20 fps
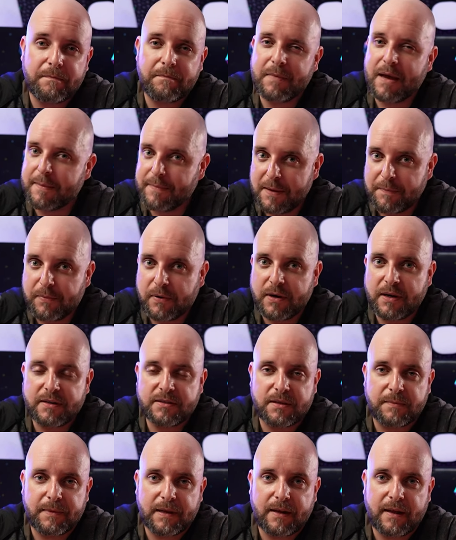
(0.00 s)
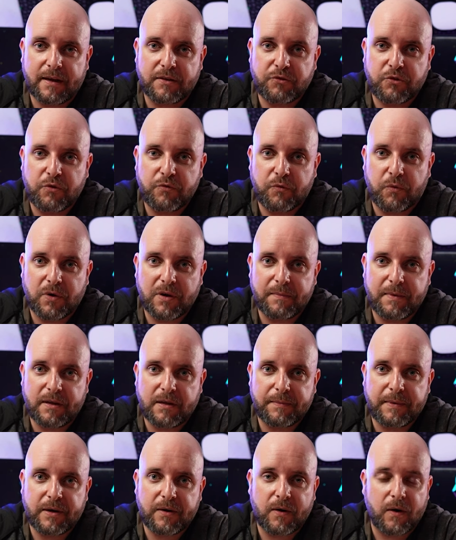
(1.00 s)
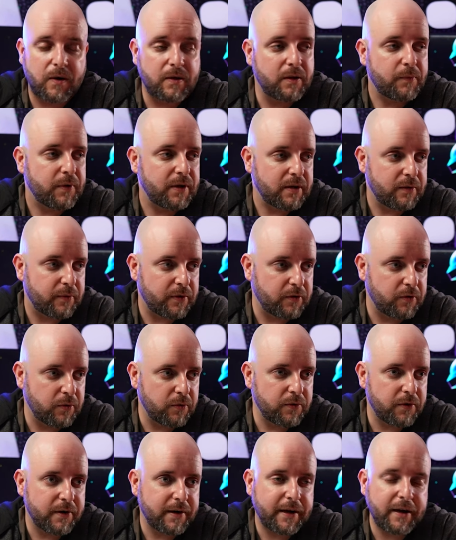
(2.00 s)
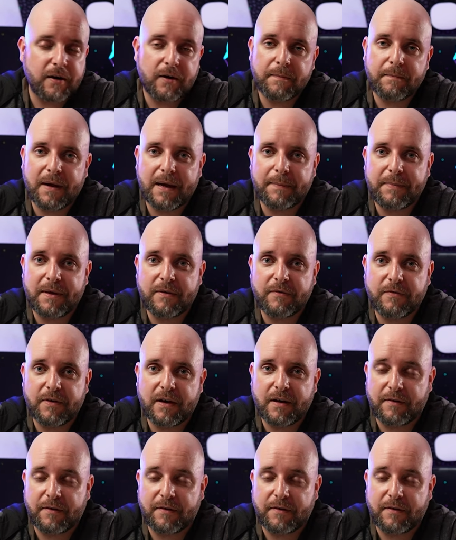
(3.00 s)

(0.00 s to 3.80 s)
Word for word: maybe putting something like a 240 millimeter all-in-one liquid cooler in here might be a,